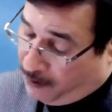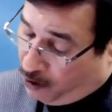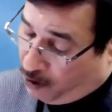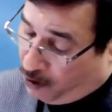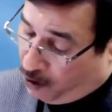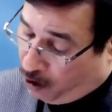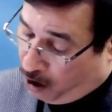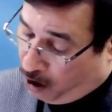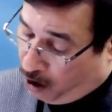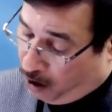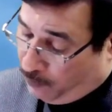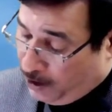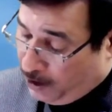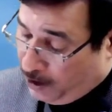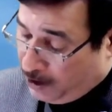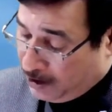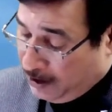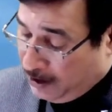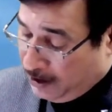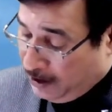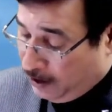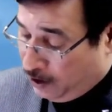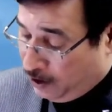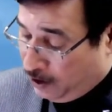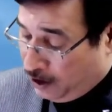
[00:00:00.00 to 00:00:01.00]

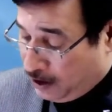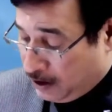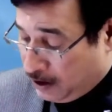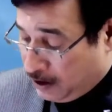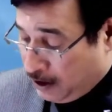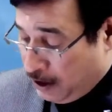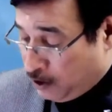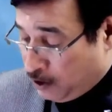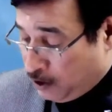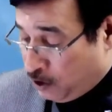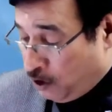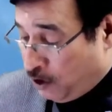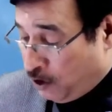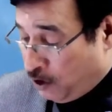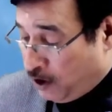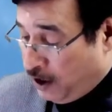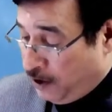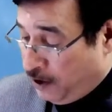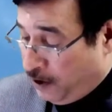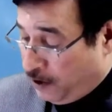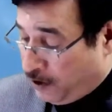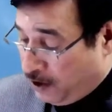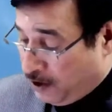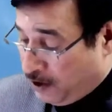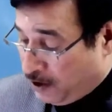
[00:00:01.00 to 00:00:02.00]
Obviously, in this case, your
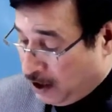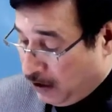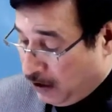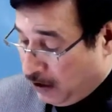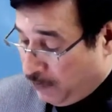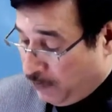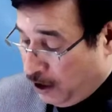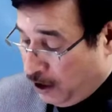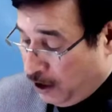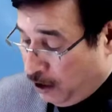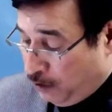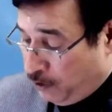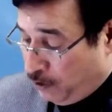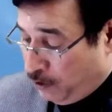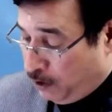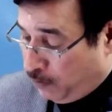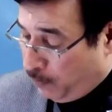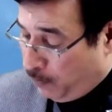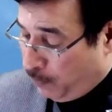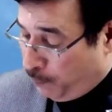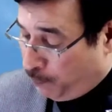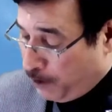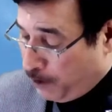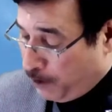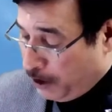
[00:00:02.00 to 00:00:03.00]
intrinsic value will be a
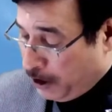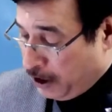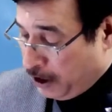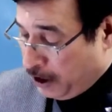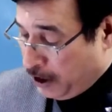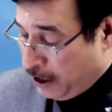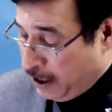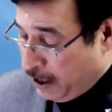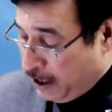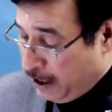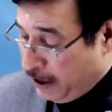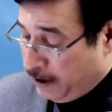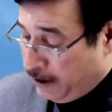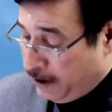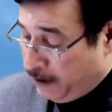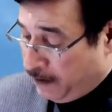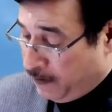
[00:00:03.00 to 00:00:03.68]
bit higher,